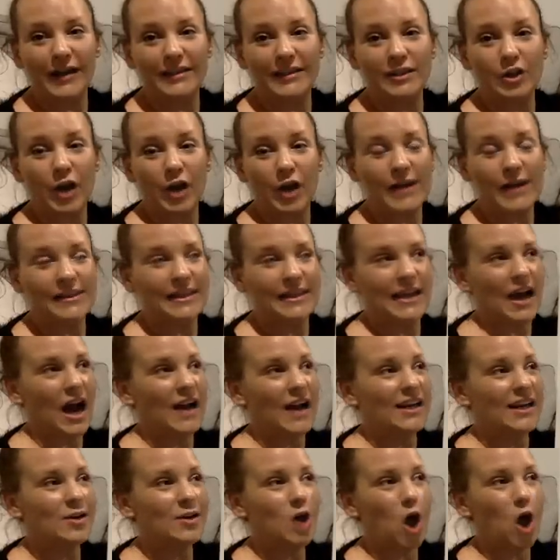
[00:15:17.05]
It's crazy. I
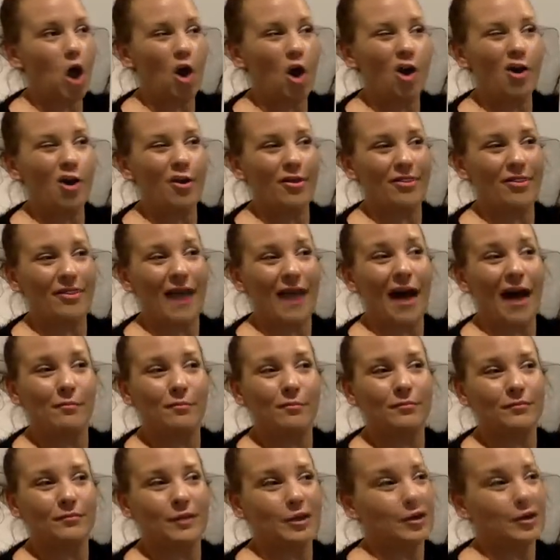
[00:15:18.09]
didn't earn that,
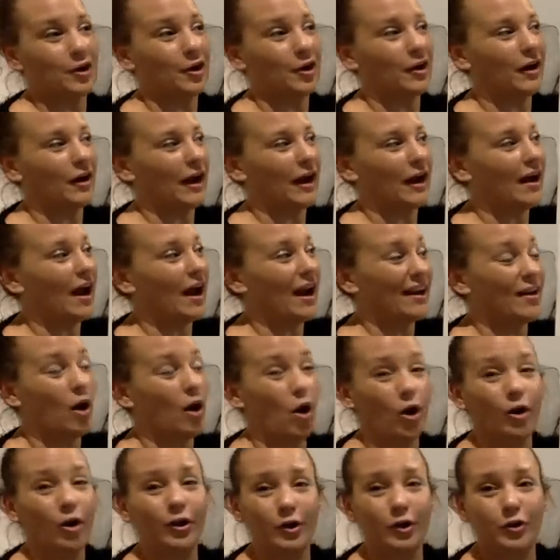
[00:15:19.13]
you know, I
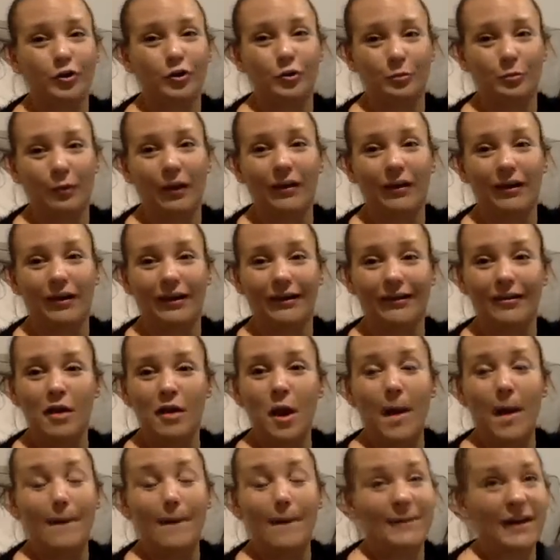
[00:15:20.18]
earned good money,
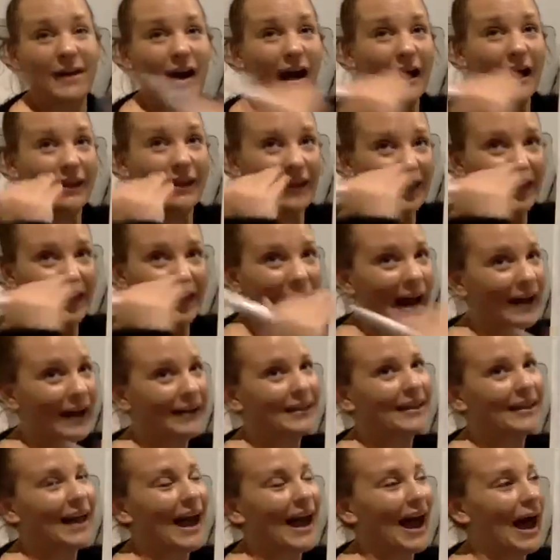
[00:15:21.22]
but I like had
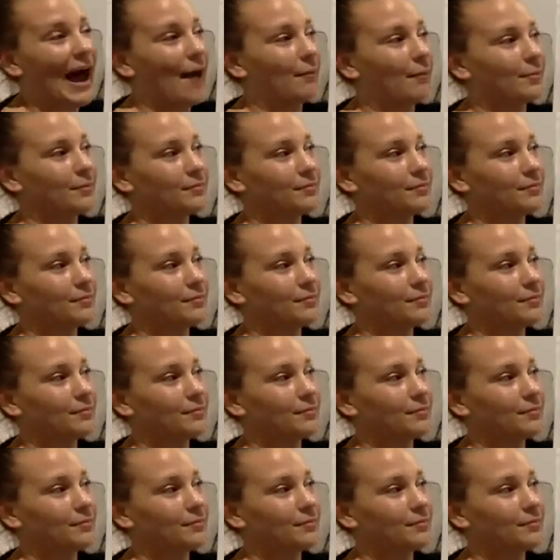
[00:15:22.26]
a cap